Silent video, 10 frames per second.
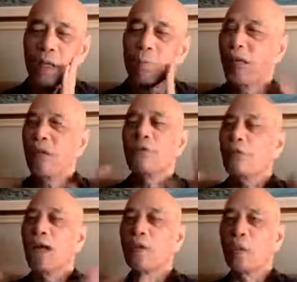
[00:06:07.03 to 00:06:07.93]
be
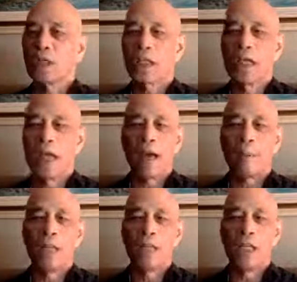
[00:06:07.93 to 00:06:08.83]
afraid what's going to
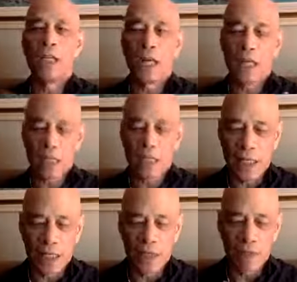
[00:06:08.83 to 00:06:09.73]
happen in the United
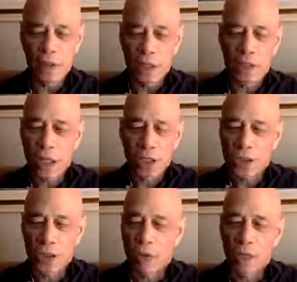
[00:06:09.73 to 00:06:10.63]
States
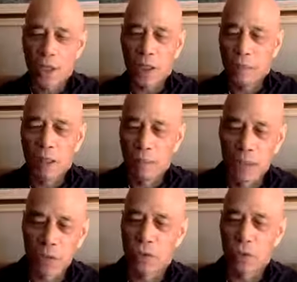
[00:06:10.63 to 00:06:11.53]
civilization over the coming
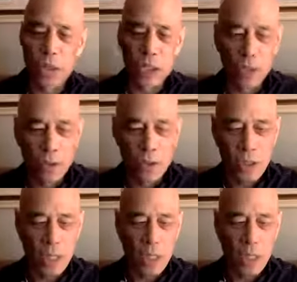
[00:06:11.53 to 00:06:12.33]
months or years.